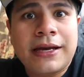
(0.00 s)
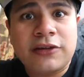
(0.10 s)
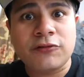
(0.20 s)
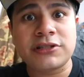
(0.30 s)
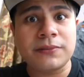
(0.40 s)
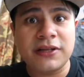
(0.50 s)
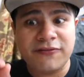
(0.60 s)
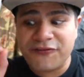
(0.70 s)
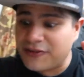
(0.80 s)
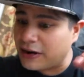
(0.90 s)
And it's for
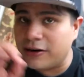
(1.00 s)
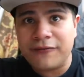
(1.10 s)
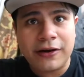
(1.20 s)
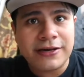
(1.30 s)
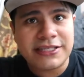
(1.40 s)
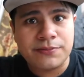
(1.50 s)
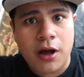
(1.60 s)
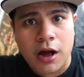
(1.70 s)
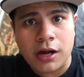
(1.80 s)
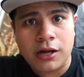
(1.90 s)
something very, very
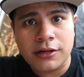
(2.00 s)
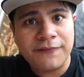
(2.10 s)
small.